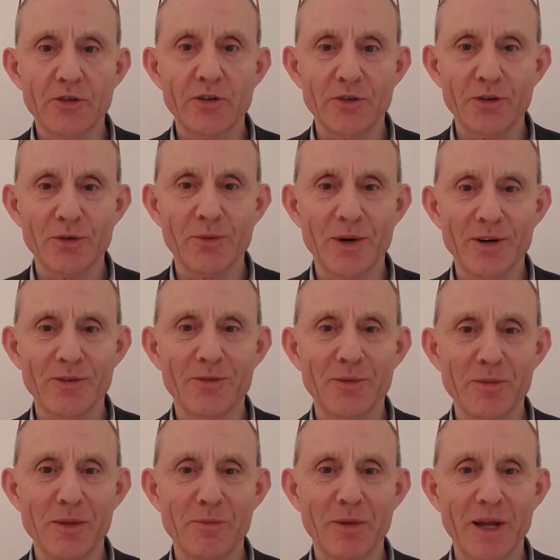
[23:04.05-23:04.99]
as it were,
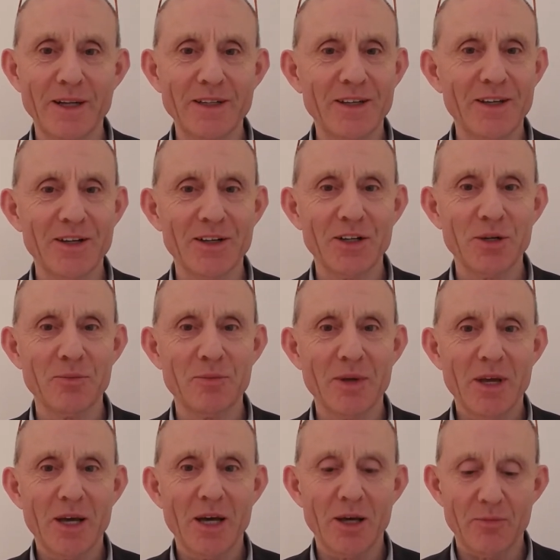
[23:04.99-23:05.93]
from the plant kingdom
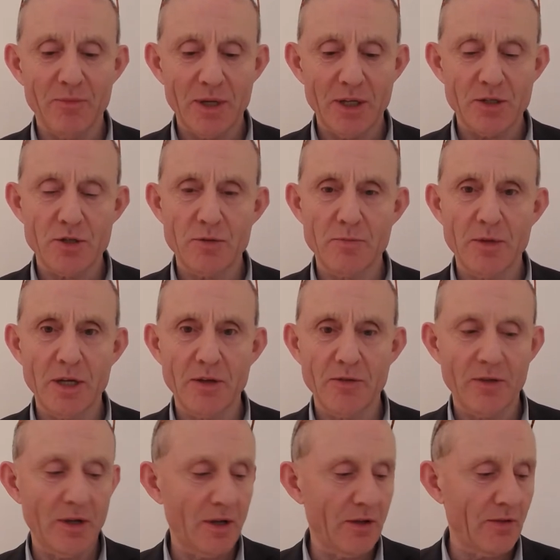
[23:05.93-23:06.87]
and made to be in
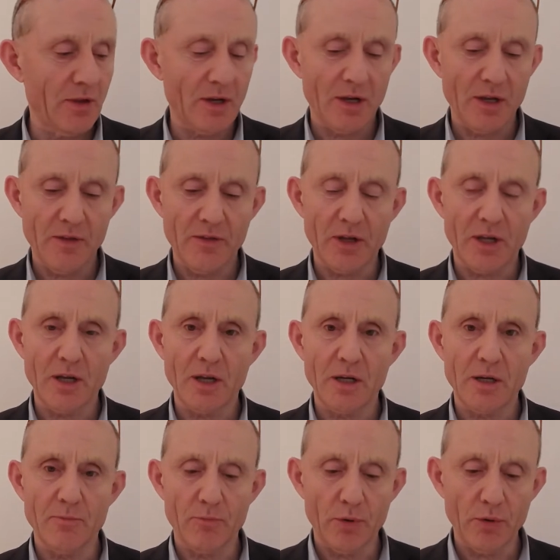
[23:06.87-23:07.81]
the
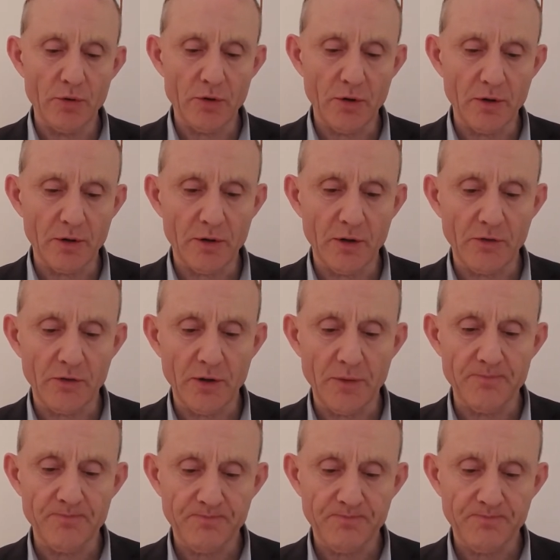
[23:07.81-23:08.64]
kingdom Protoctista.